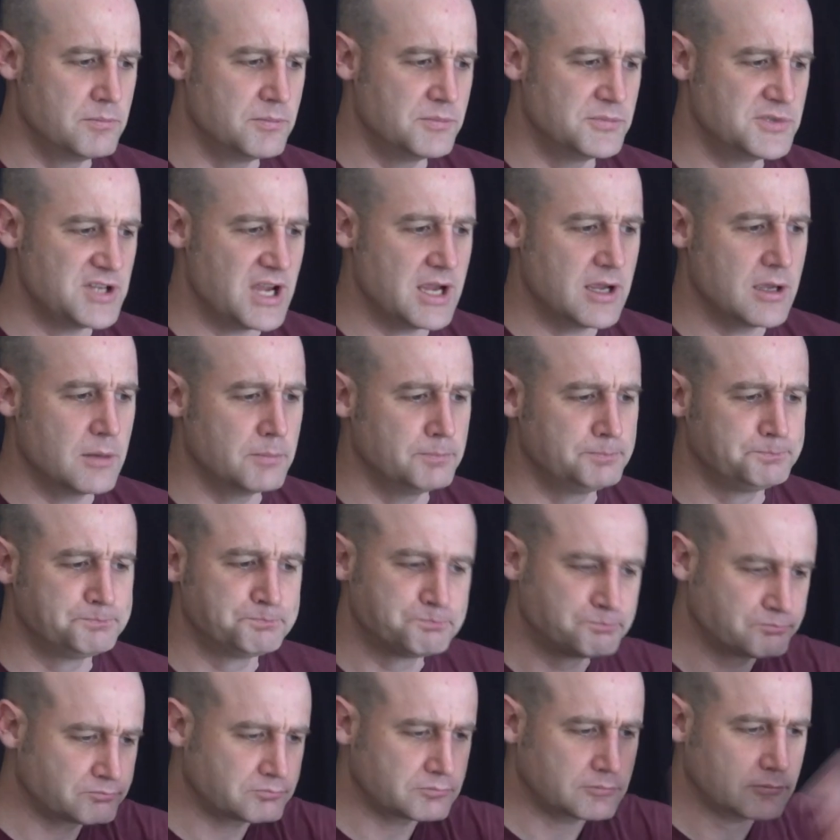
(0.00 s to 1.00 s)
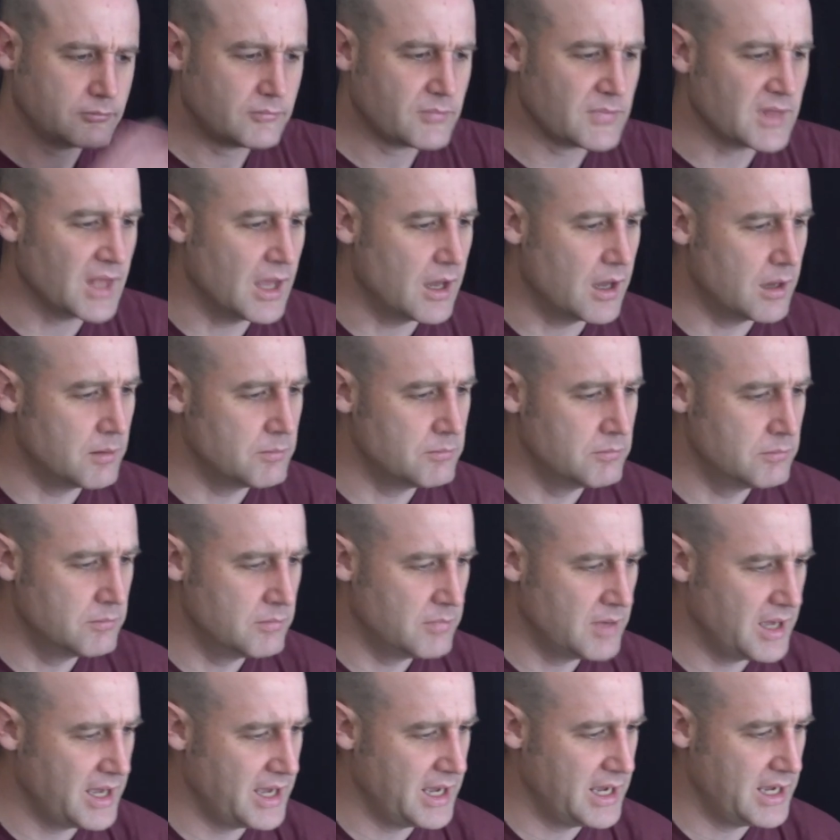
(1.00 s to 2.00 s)
Jakob,
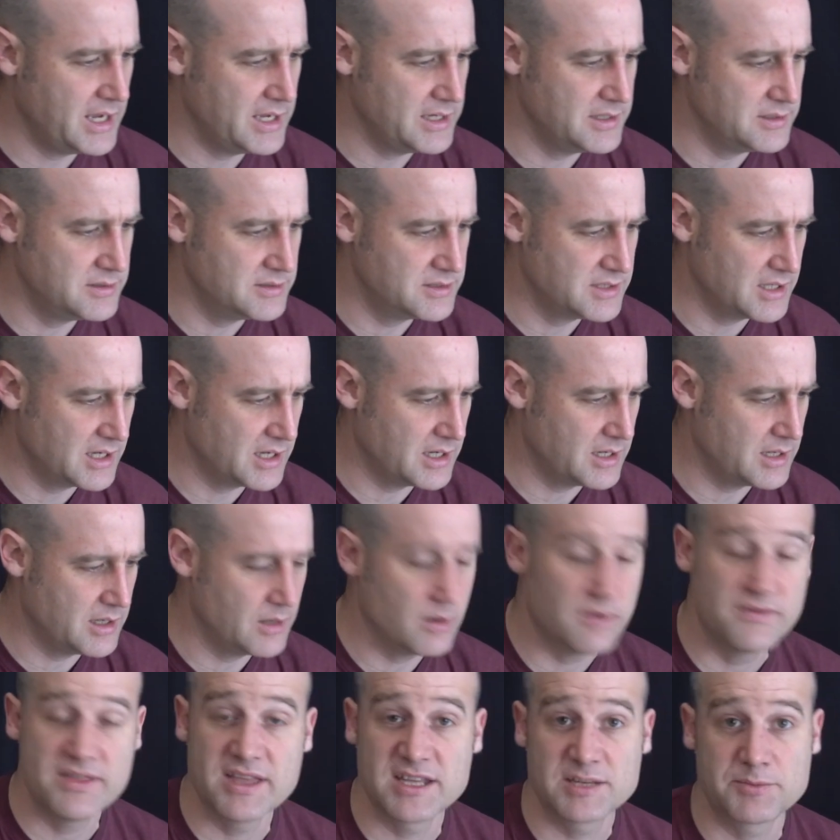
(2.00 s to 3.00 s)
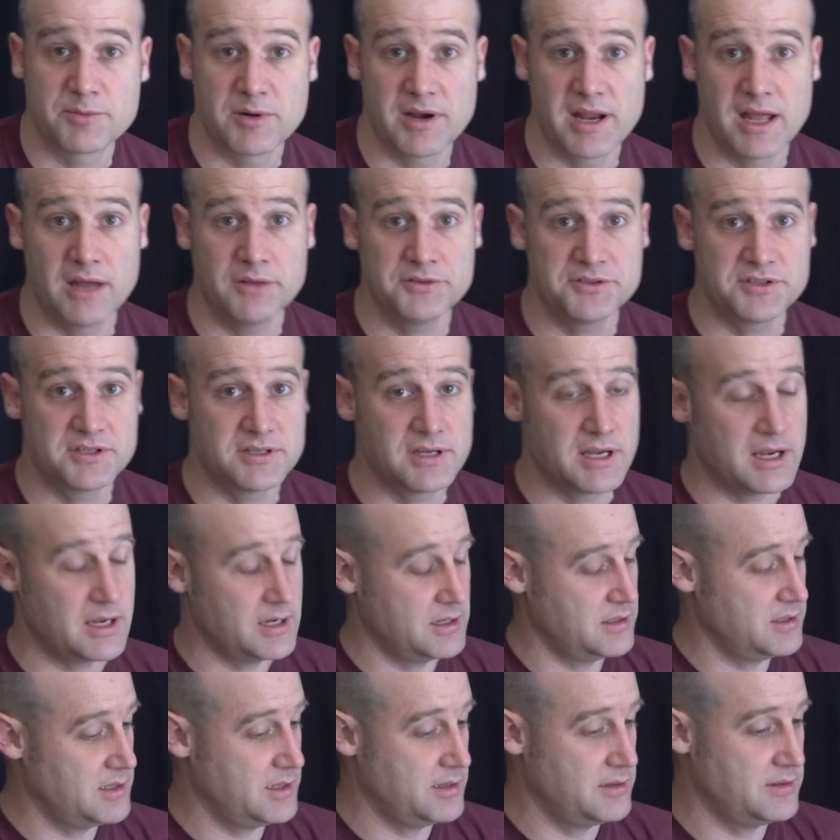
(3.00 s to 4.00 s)
and however that's pronounced,
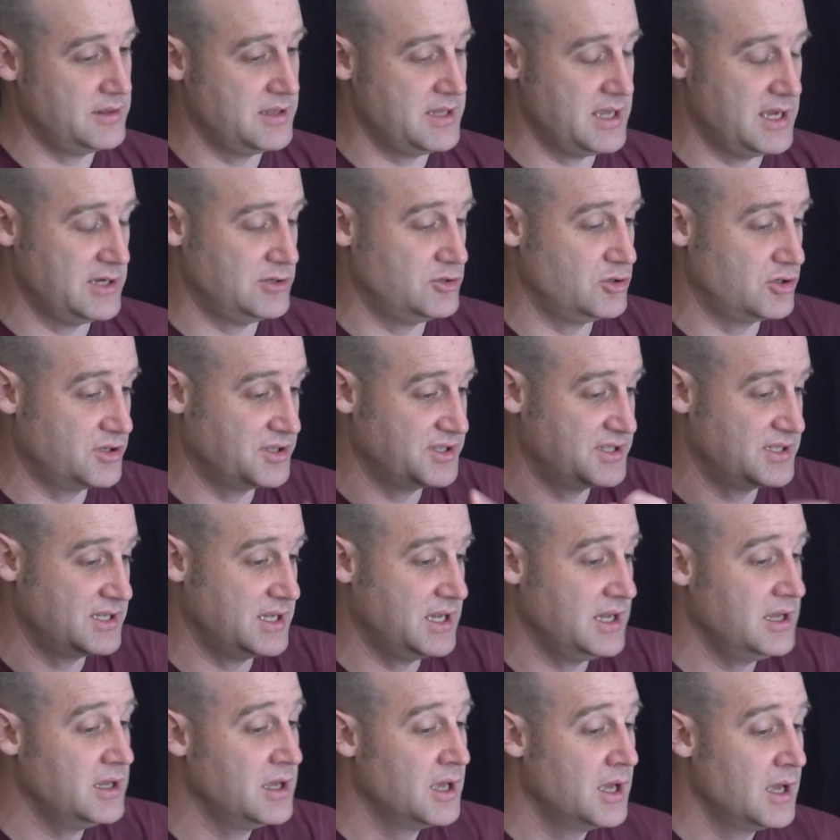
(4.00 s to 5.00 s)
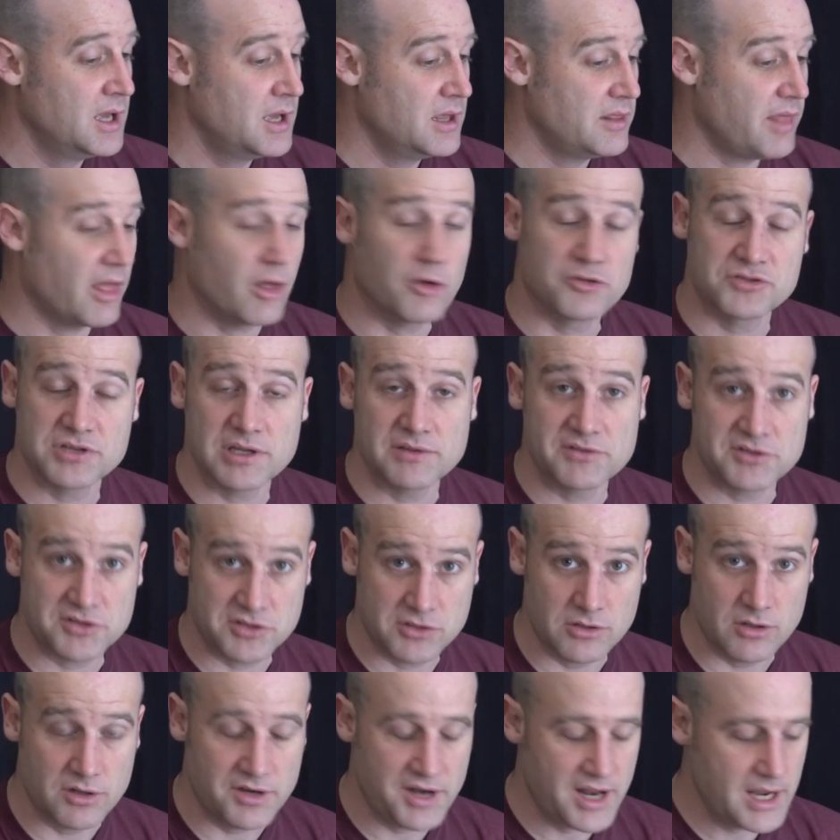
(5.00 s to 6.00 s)
and that, as you can see, they also have a
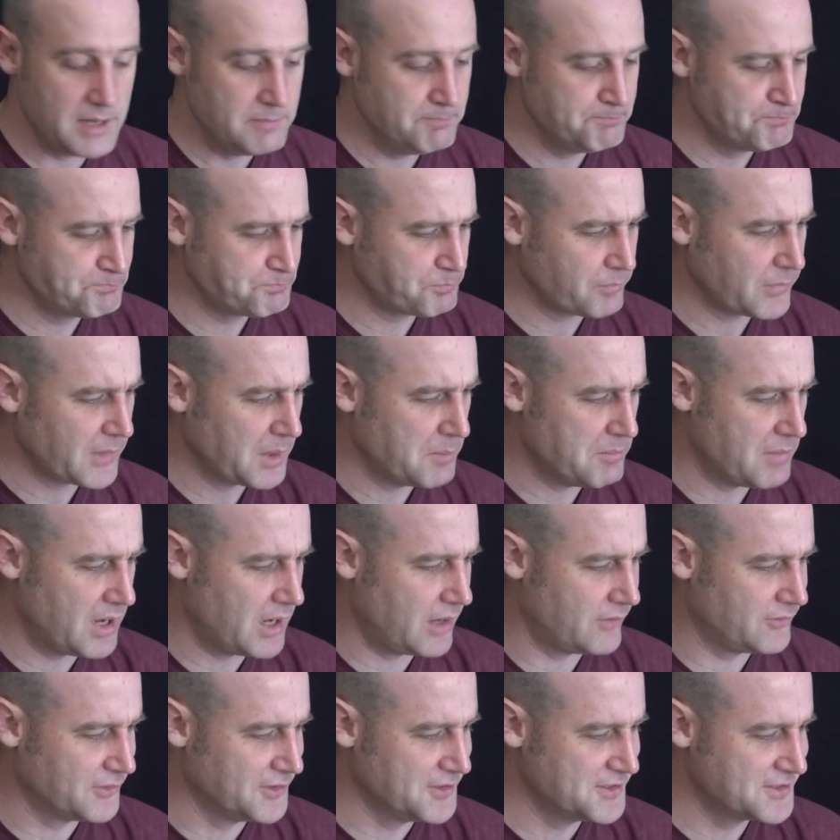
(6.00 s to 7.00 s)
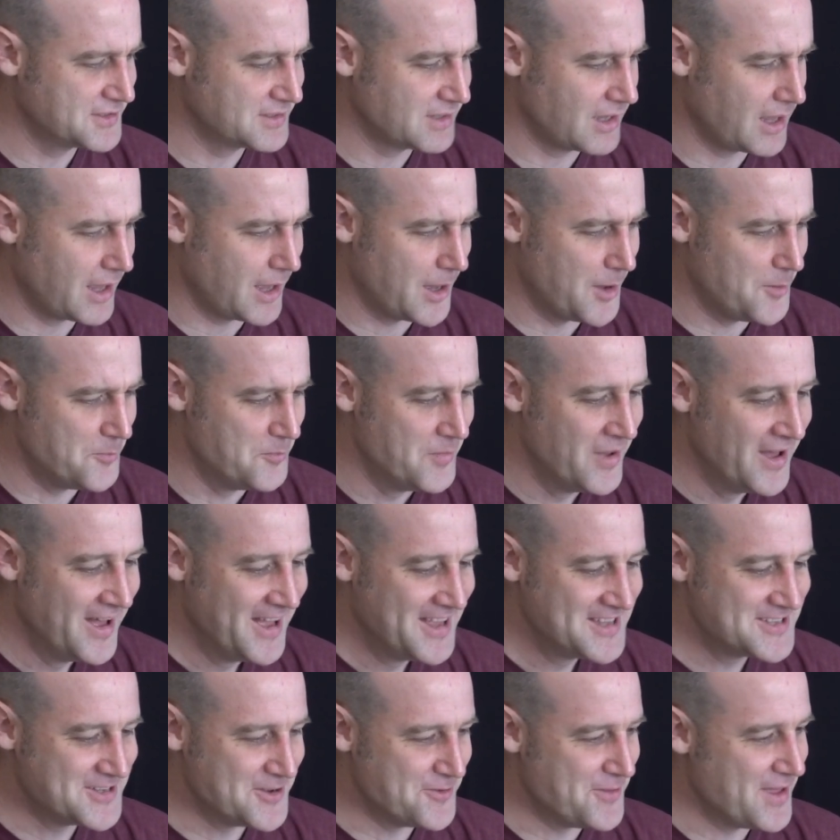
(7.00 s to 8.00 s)
surname. Marvelous.
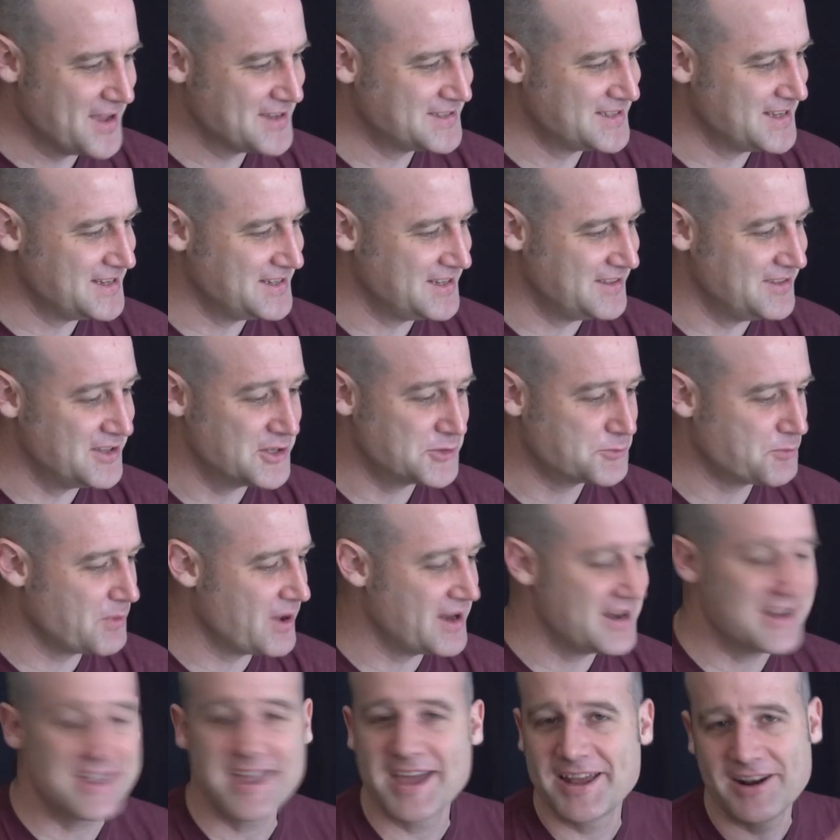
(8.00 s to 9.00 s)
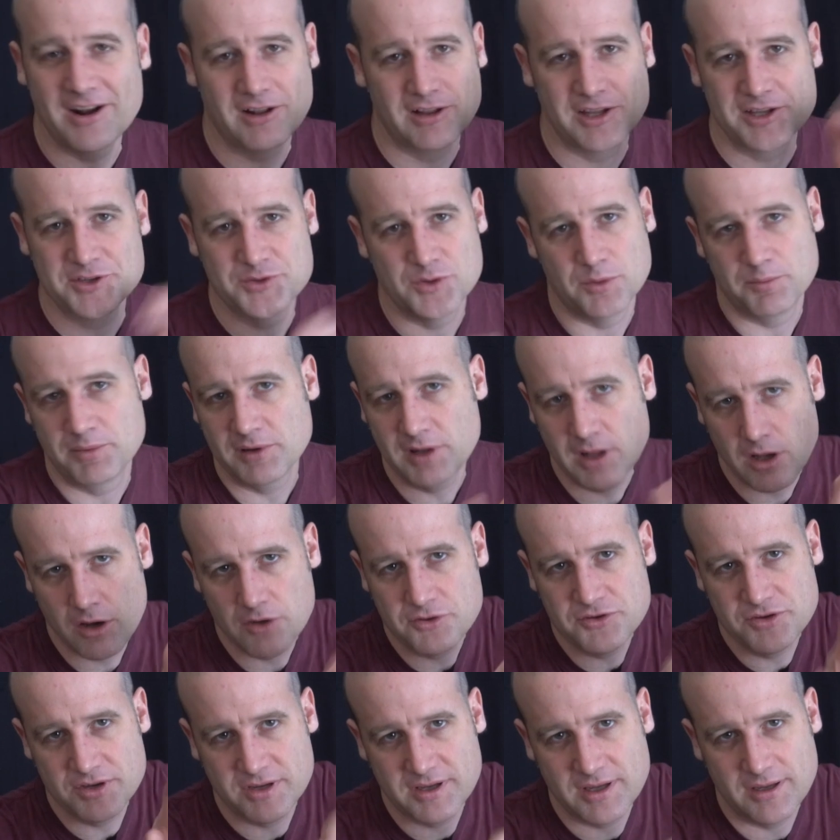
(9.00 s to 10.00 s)
So they sent in this one. Again, I'll link to it below.
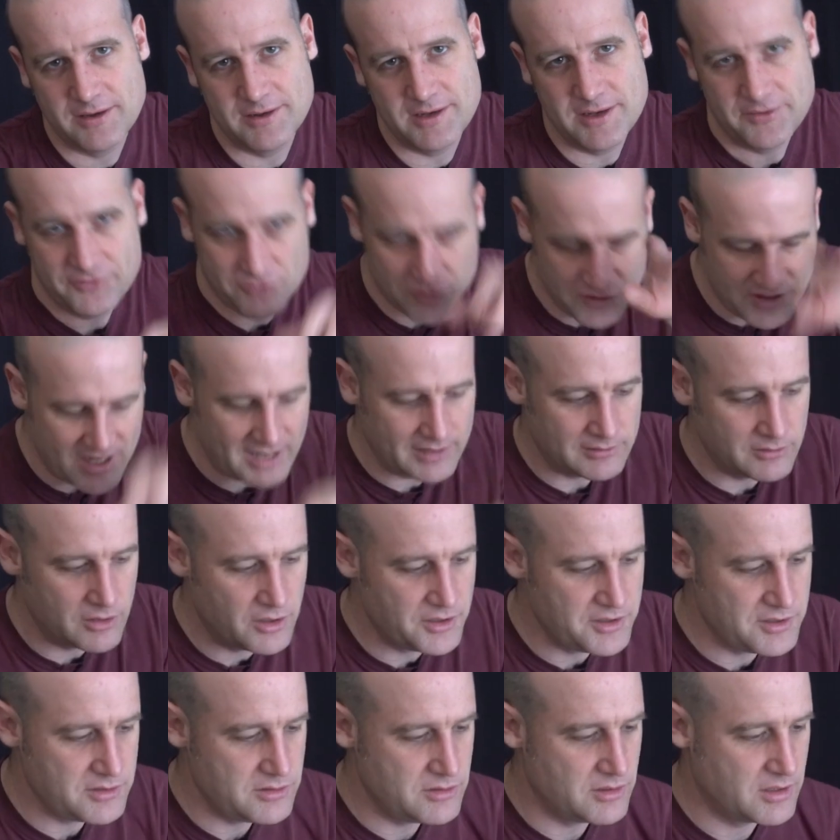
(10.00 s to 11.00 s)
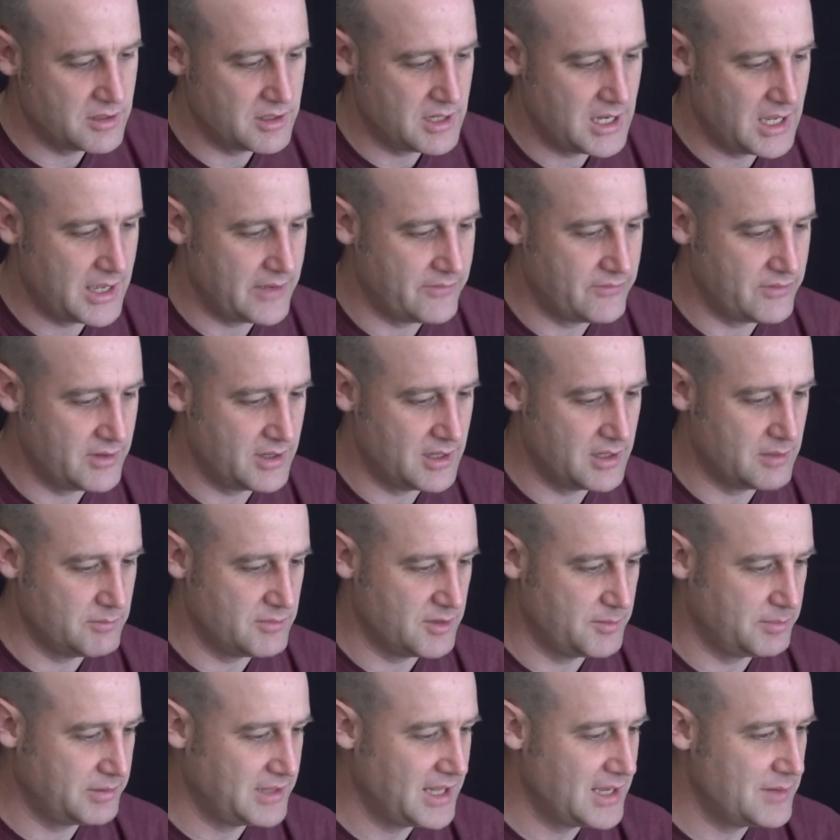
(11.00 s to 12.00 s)
You can, if you download it, you can have
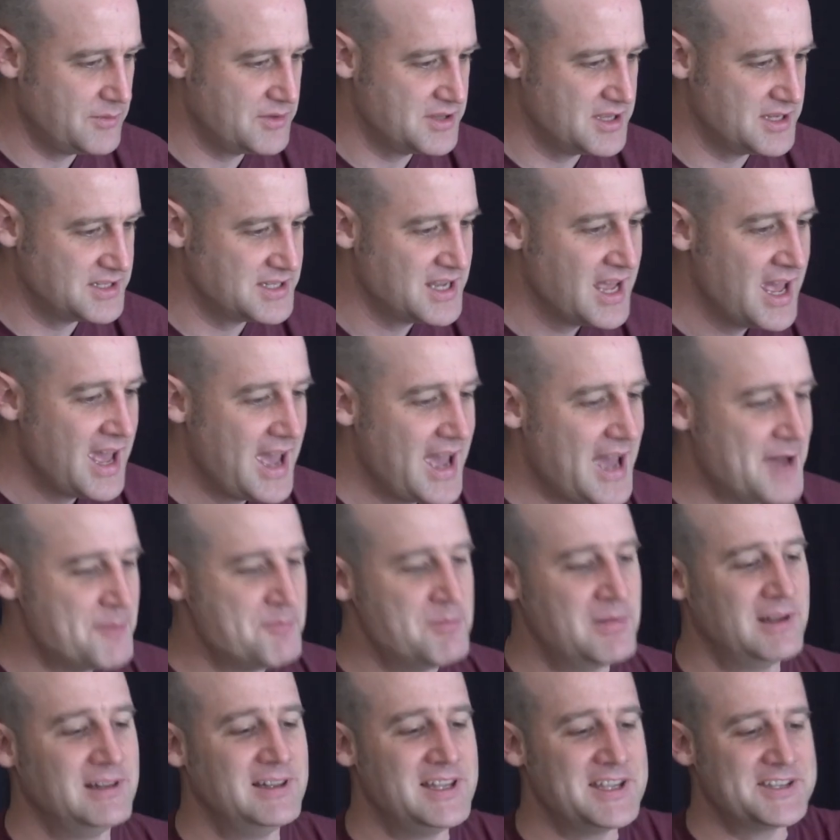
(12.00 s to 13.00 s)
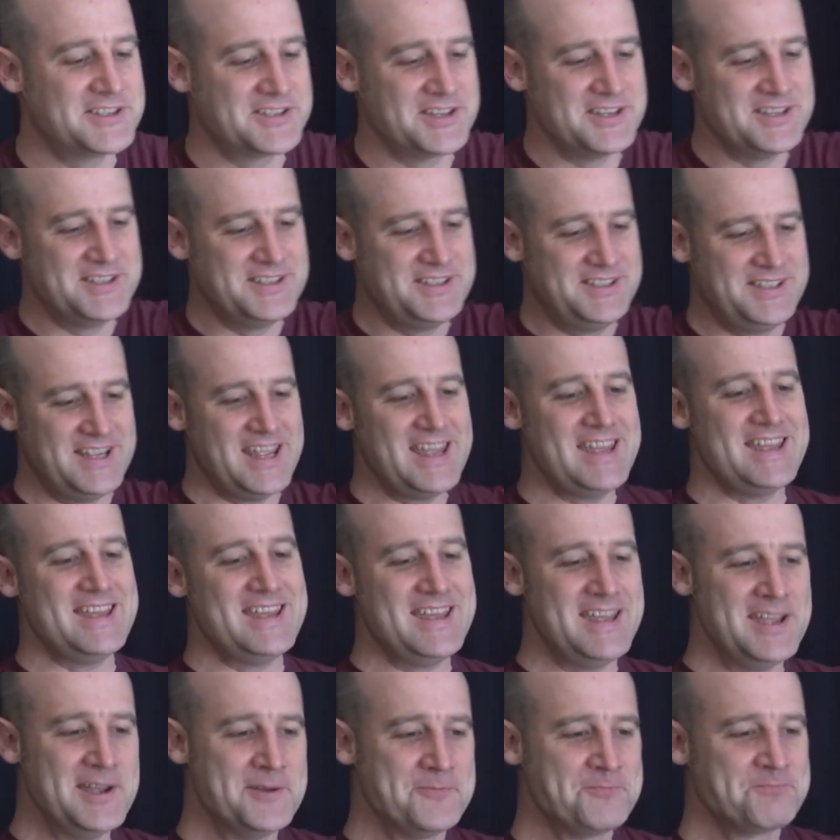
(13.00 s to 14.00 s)
a play with it. And Melissa
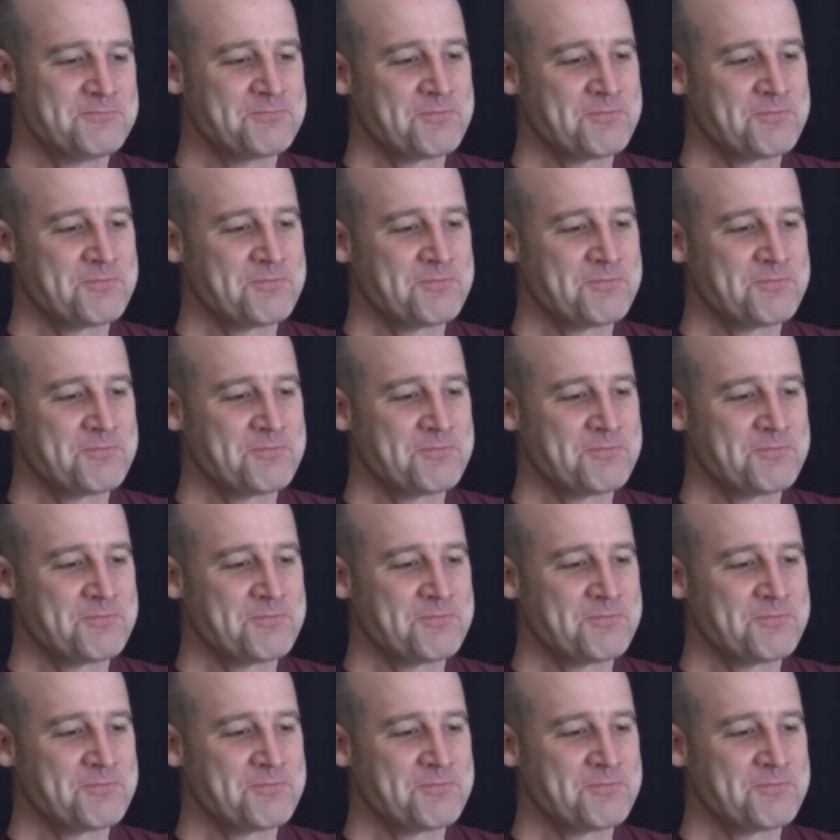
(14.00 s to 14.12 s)
Z,